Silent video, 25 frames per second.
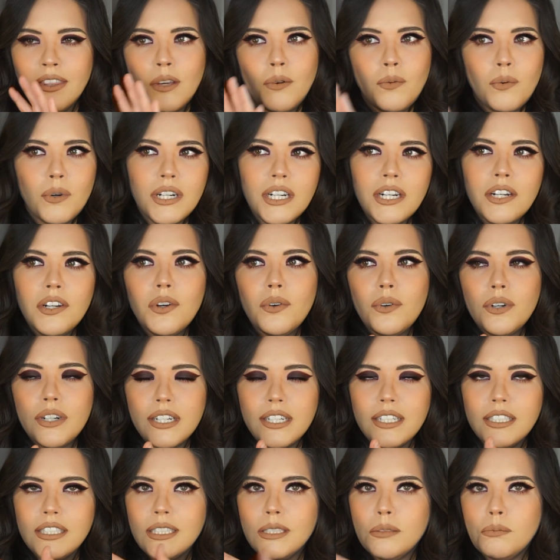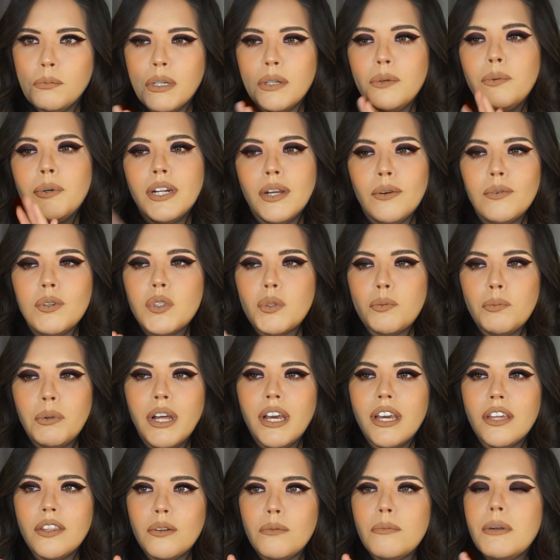They wouldn't notice, but when I was
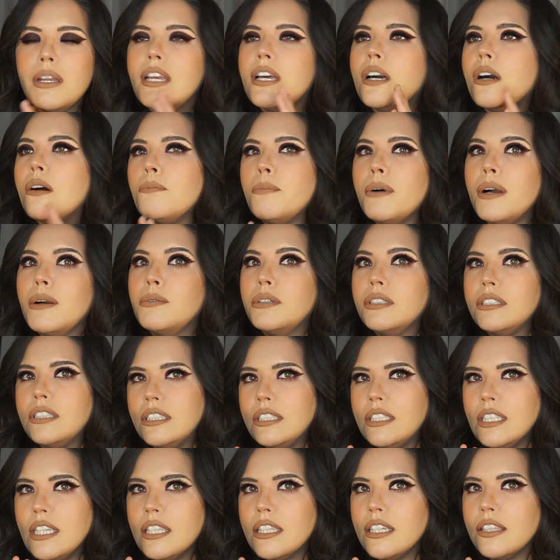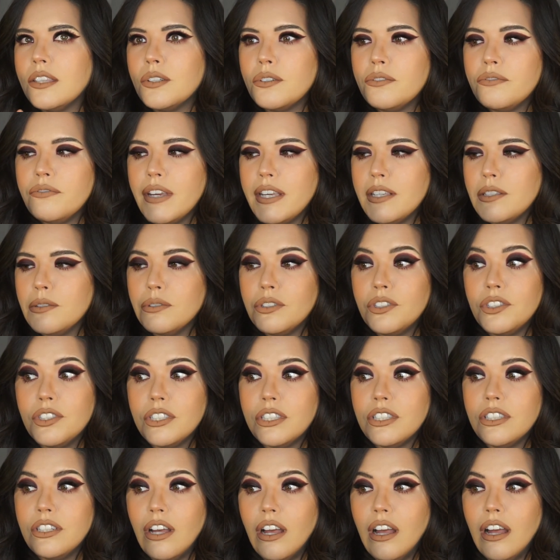applying their makeup, I would see that their face was
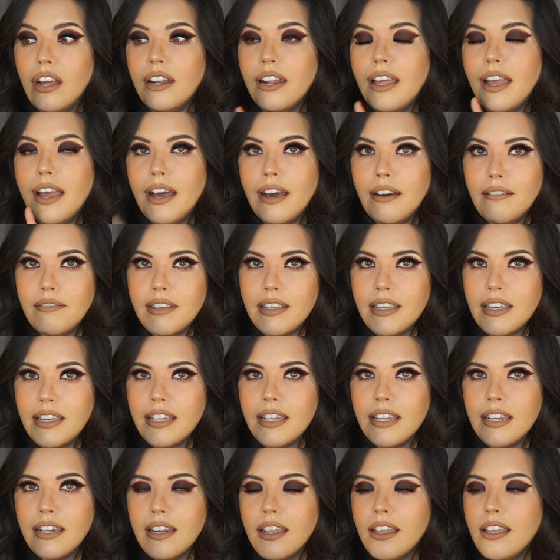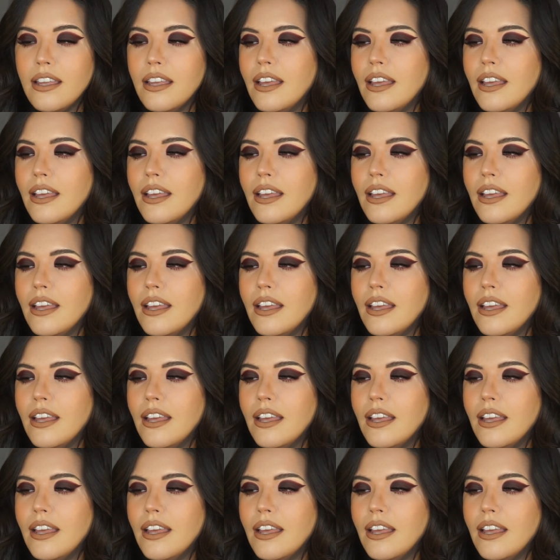just not having it.